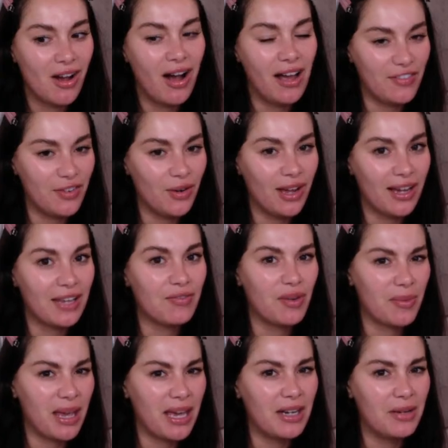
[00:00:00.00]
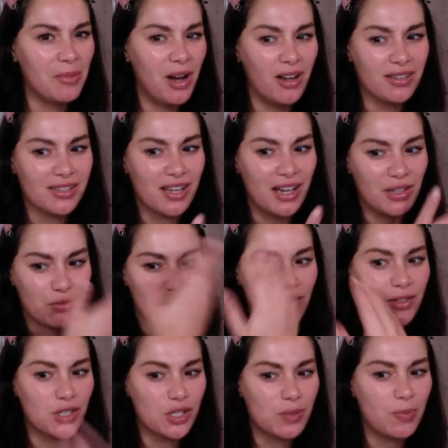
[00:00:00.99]
I feel like if I'm getting a mask, I'd
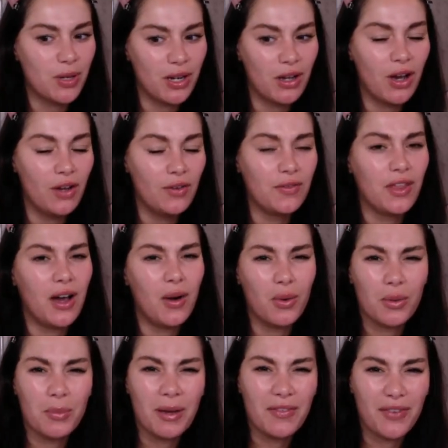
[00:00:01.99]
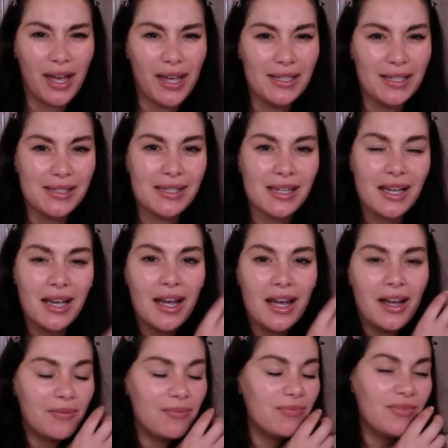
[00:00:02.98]
rather just put it over the whole of my face.
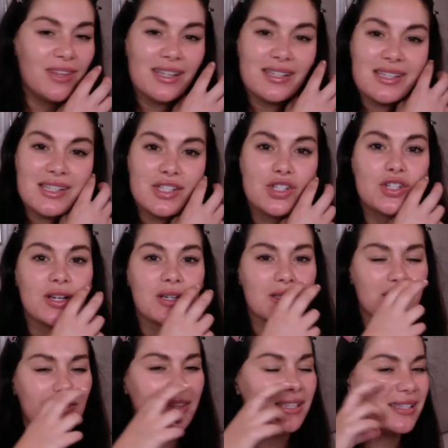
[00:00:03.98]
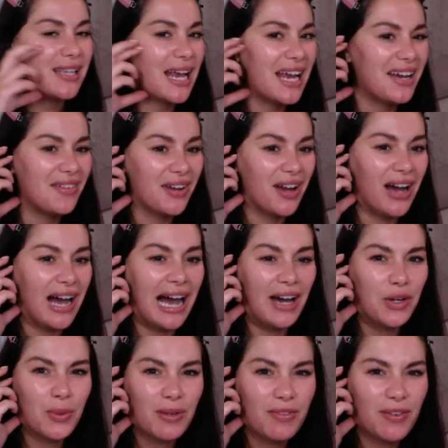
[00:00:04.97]
This is just for this area. How
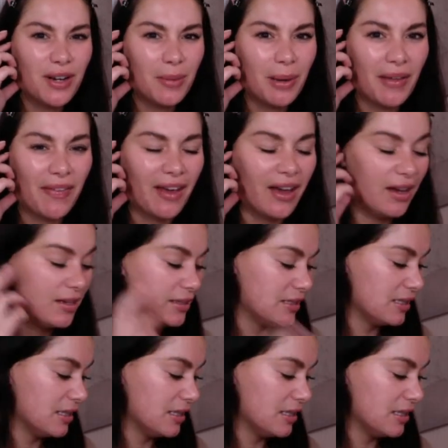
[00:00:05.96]
do we feel about that?